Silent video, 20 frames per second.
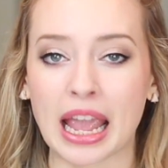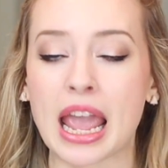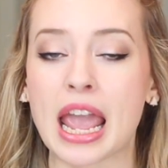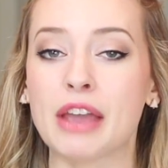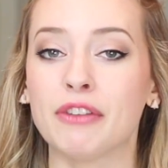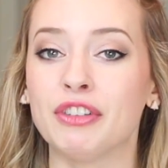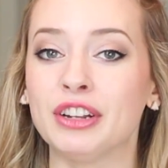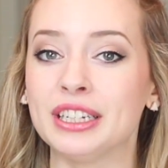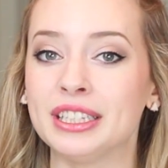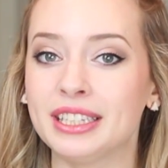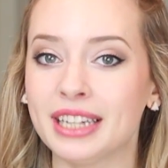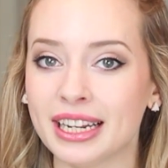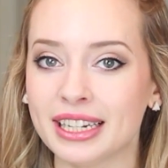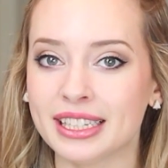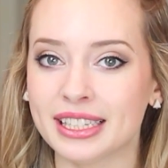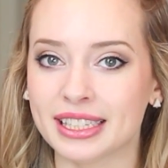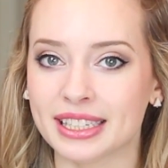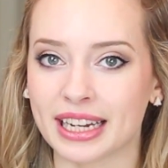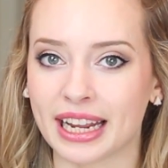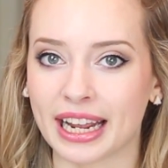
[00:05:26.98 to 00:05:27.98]
If it did
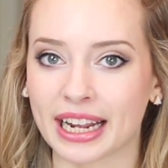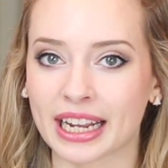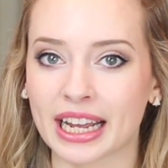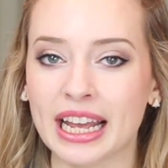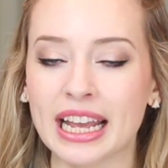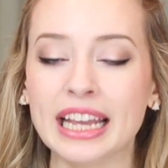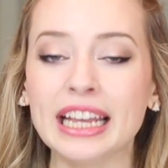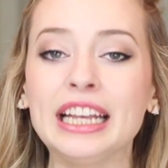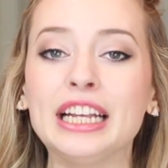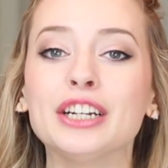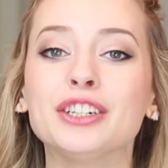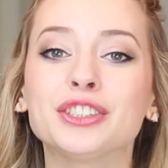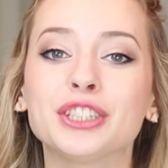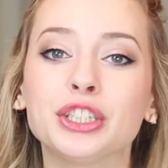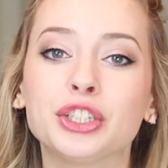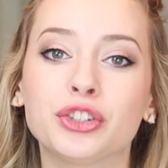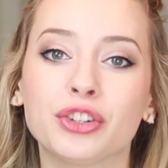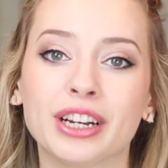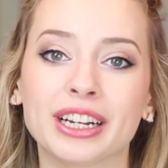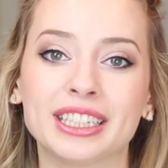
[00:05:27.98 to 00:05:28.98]
stick, here's a
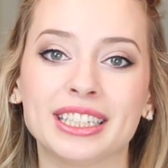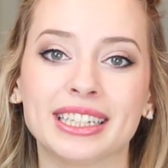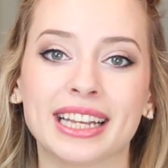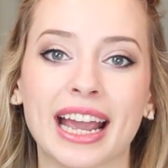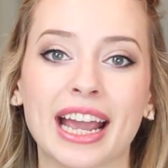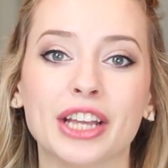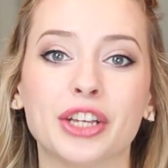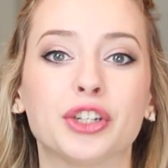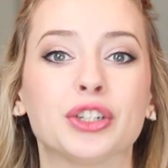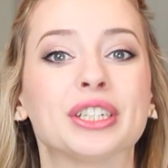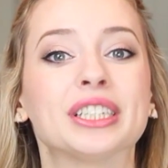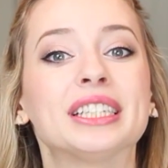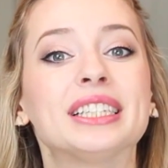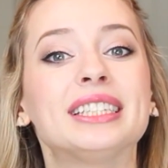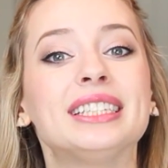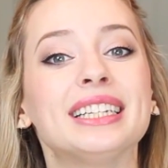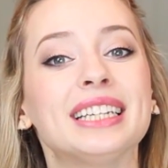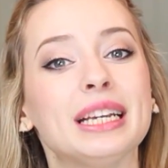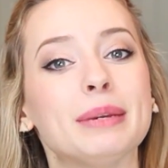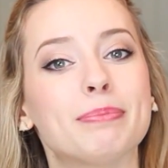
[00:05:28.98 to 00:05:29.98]
trick to get your
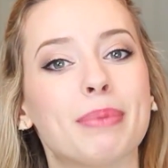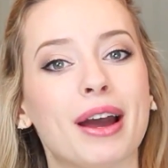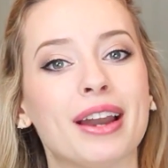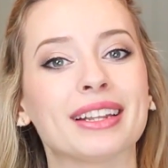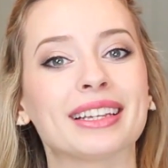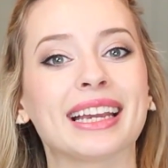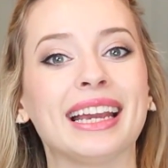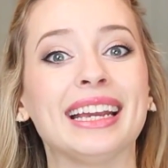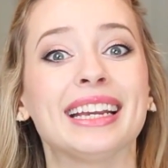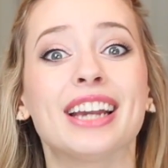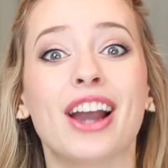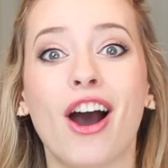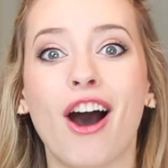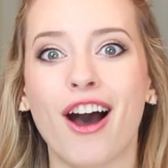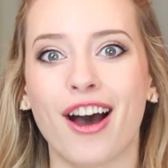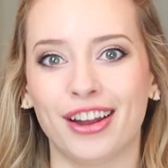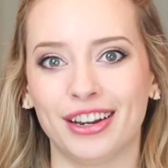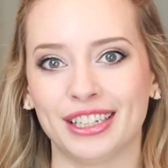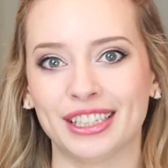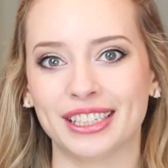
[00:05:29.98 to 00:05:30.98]
sticky bundt cake
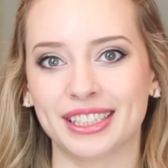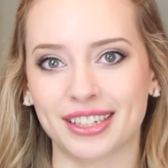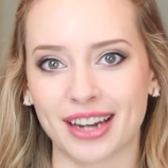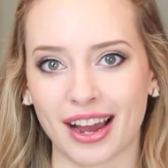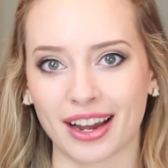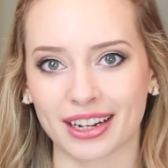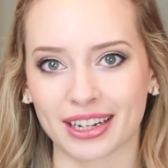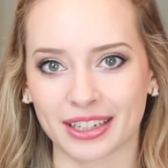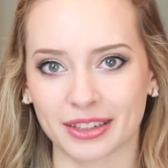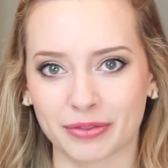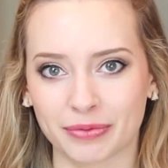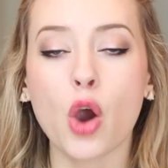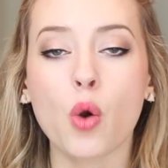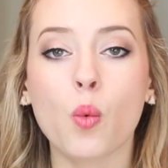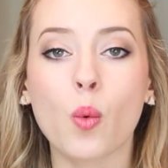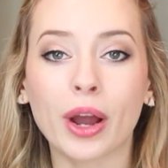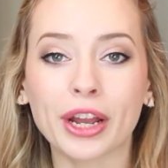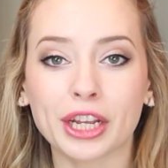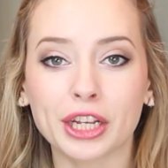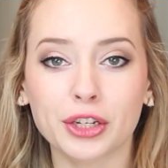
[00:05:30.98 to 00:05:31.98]
unstuck.
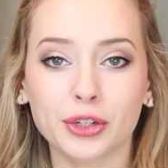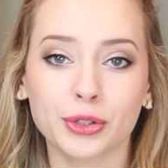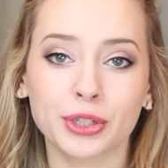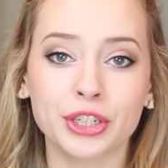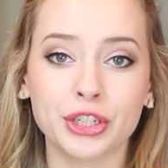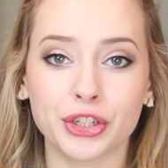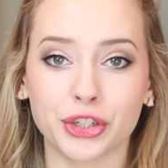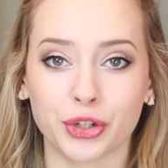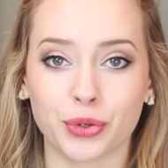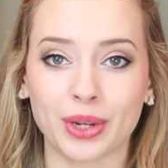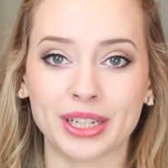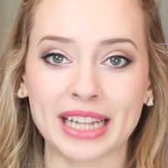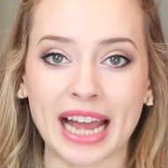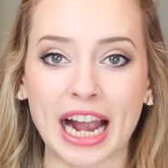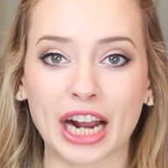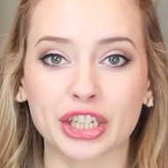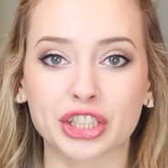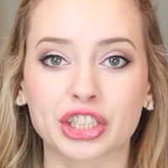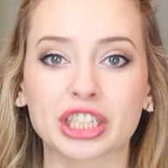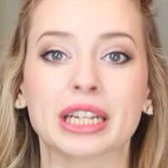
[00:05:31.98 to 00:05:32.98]
What you can do is
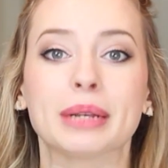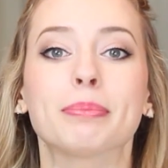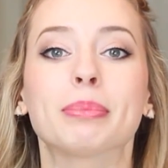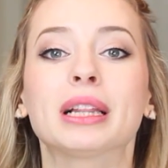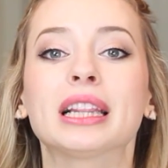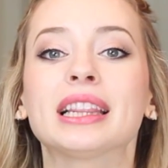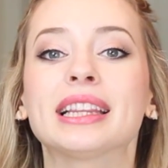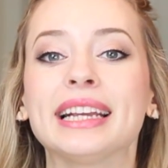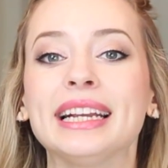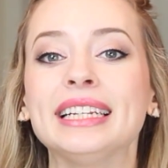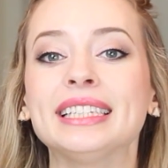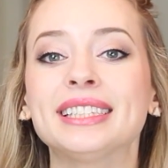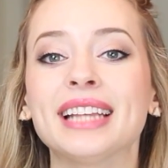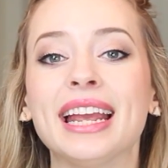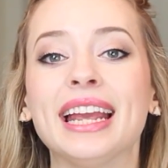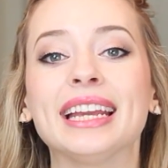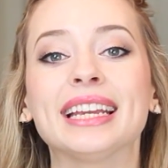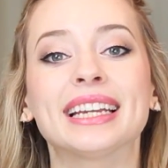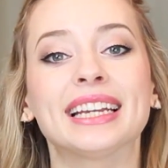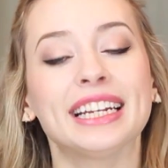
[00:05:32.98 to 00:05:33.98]
actually place
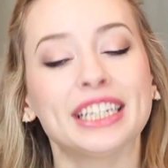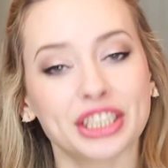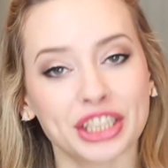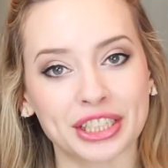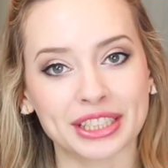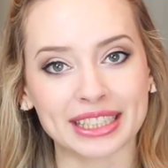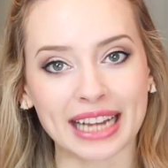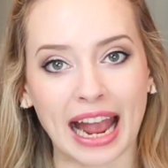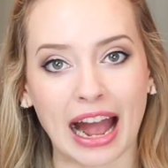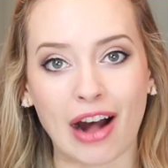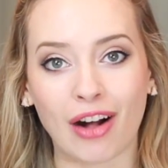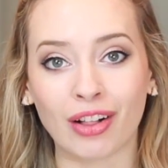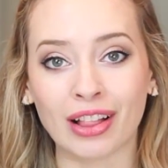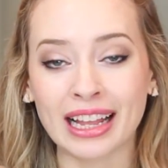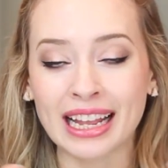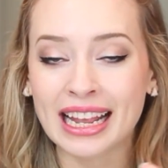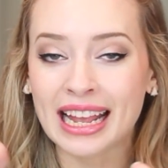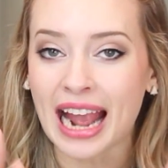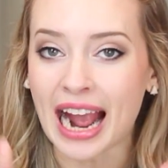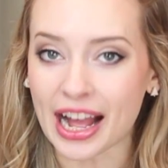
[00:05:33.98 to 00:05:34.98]
a kitchen towel
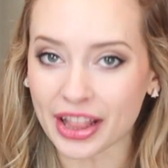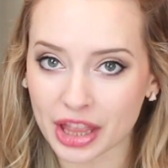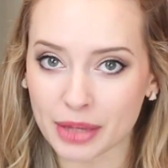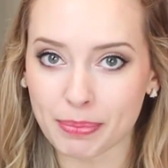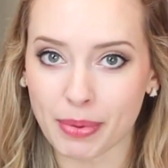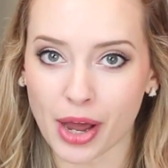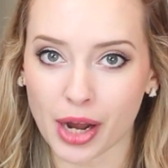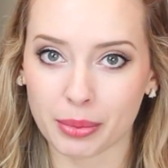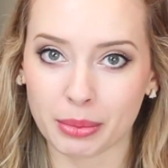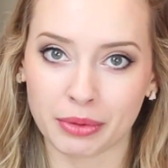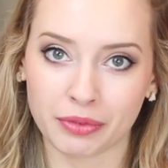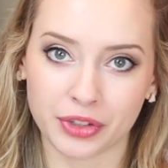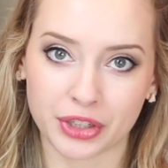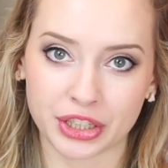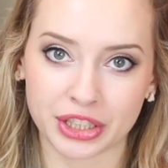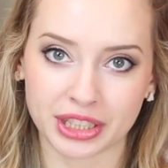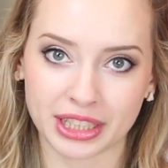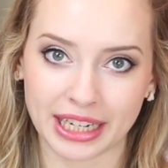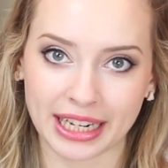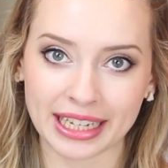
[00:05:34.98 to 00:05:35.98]
at the bottom of your
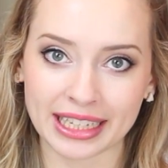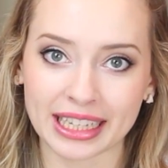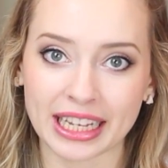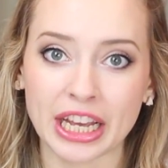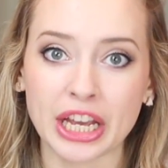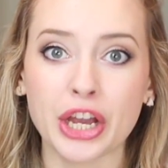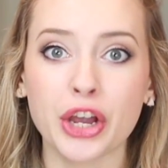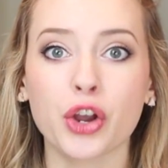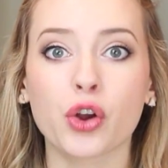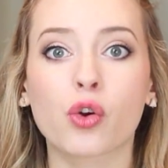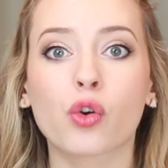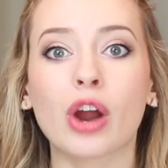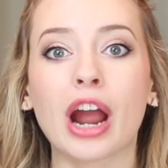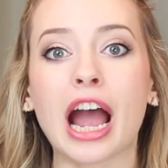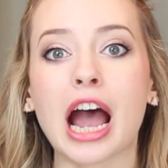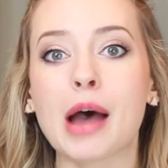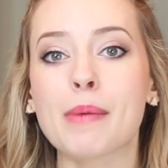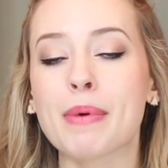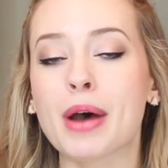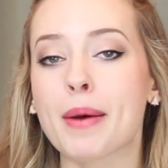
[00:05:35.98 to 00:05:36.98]
sink,
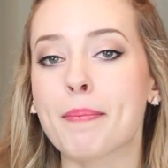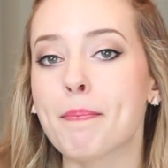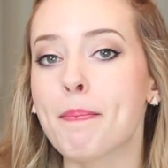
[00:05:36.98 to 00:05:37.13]
grab a